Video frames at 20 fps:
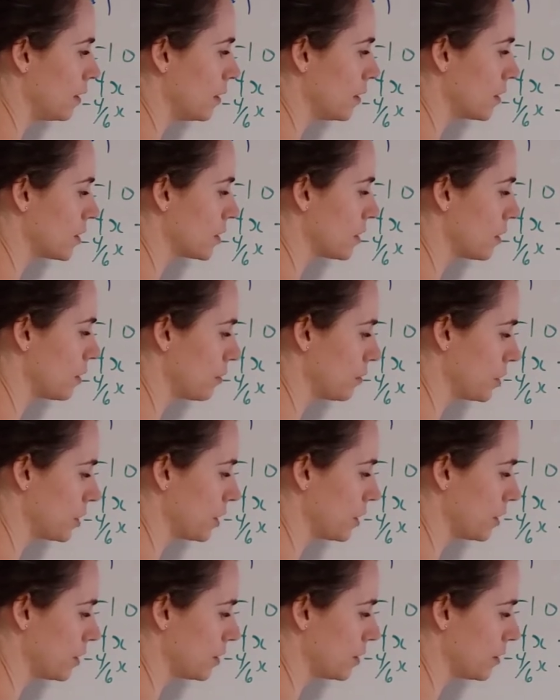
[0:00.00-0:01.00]

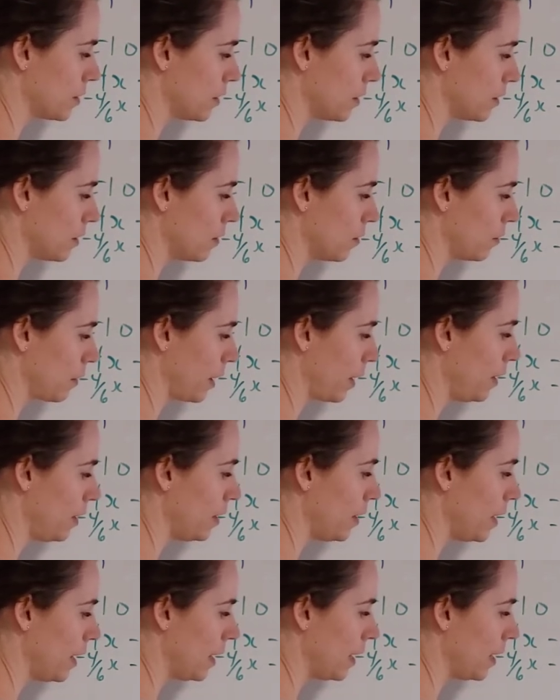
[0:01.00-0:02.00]
solutions, okay?
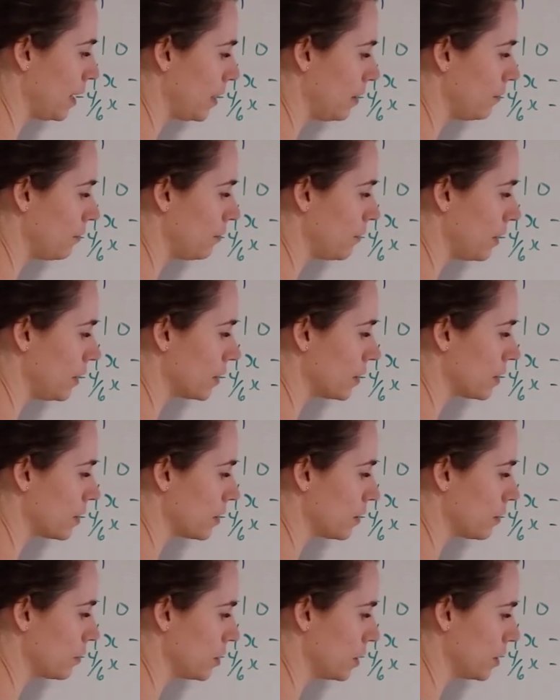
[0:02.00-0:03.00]
Infinite
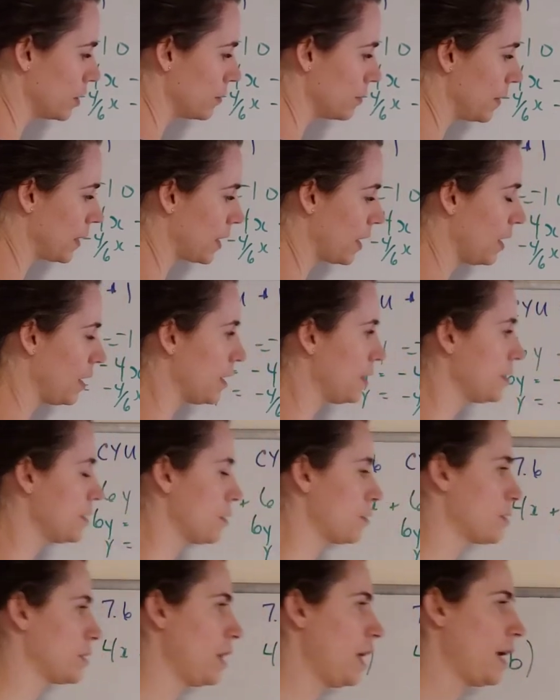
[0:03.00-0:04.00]
solutions, because
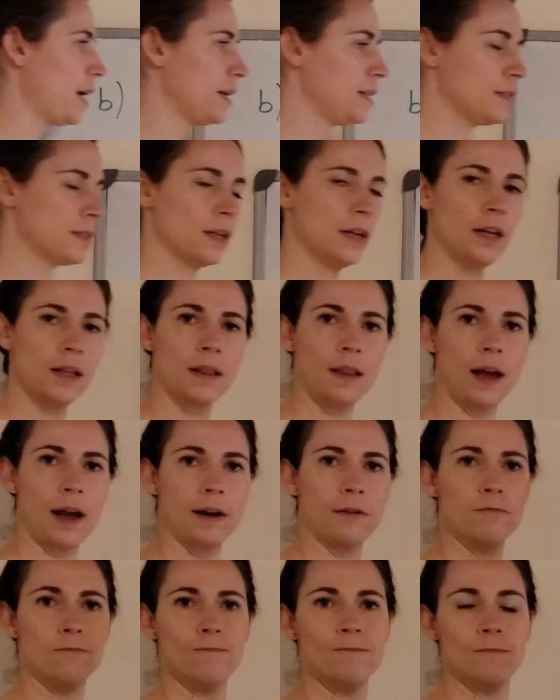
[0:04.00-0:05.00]
those lines lie